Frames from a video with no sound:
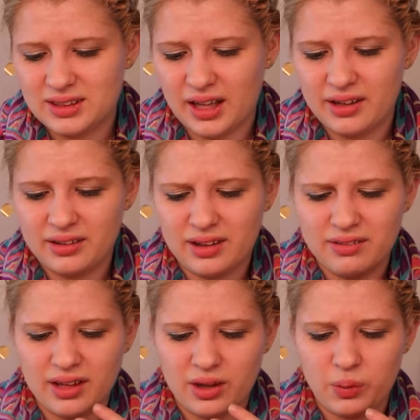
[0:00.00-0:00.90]
And it
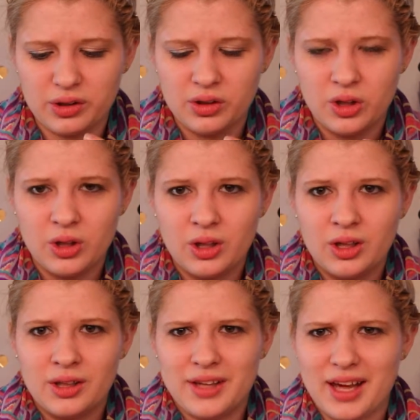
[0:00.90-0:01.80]
gives like a weird
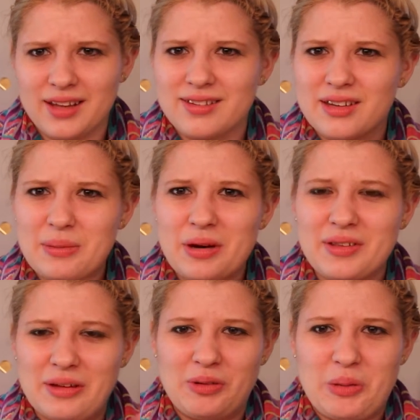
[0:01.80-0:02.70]
taste to your
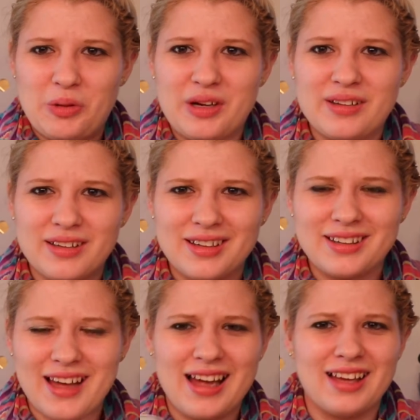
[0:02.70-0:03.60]
mouth, and when you breathe in
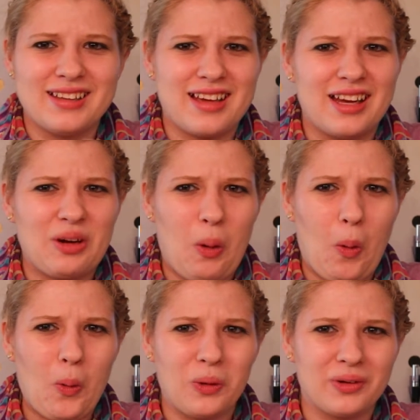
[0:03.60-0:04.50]
it, it's kind of
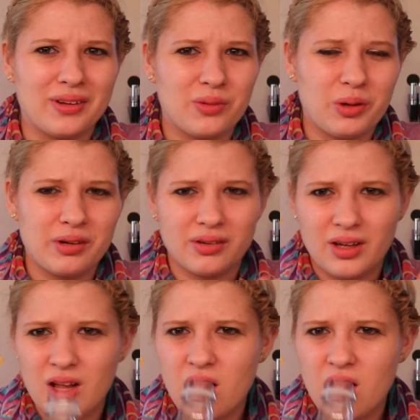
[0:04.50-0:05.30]
cold. It's weird.